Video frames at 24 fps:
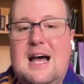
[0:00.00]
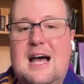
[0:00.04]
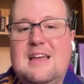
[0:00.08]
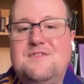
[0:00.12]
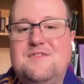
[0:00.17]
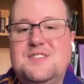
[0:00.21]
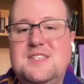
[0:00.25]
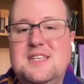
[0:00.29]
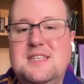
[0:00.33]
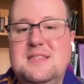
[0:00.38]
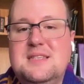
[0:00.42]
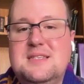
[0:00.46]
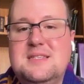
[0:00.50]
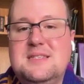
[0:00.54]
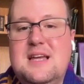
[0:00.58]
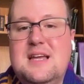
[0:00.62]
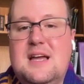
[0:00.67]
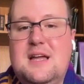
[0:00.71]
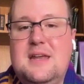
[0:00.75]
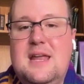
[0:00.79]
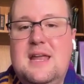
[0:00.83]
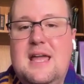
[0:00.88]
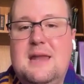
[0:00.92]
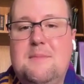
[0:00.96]
I've seen this
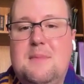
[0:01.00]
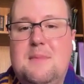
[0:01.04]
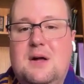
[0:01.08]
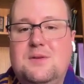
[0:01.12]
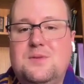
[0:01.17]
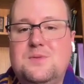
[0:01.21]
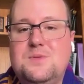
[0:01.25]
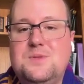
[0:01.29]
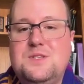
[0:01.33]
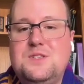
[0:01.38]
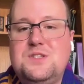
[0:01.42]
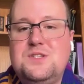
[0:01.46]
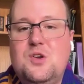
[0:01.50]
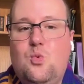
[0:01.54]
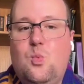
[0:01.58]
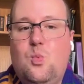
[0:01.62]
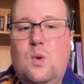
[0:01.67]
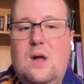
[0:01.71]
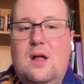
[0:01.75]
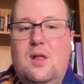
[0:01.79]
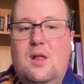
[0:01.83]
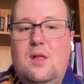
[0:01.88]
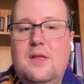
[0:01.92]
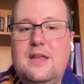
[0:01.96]
done and modeled so
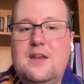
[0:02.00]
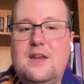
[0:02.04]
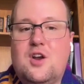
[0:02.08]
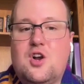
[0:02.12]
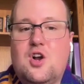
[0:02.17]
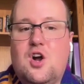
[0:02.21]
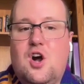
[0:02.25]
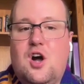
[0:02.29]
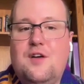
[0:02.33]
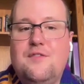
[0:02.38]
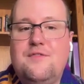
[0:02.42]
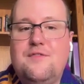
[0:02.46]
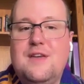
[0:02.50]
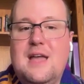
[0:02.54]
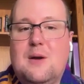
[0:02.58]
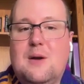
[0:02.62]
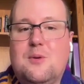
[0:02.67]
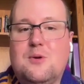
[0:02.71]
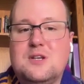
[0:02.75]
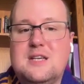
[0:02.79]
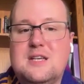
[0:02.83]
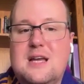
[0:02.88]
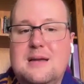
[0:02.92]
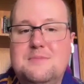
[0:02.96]
well in our coffee
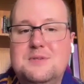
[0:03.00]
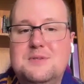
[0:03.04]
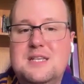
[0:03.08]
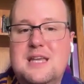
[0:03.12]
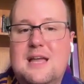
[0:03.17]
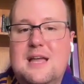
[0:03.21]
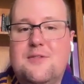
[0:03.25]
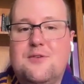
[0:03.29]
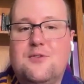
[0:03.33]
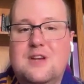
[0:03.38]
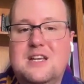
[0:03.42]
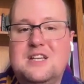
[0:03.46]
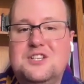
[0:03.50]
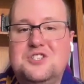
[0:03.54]
hour time together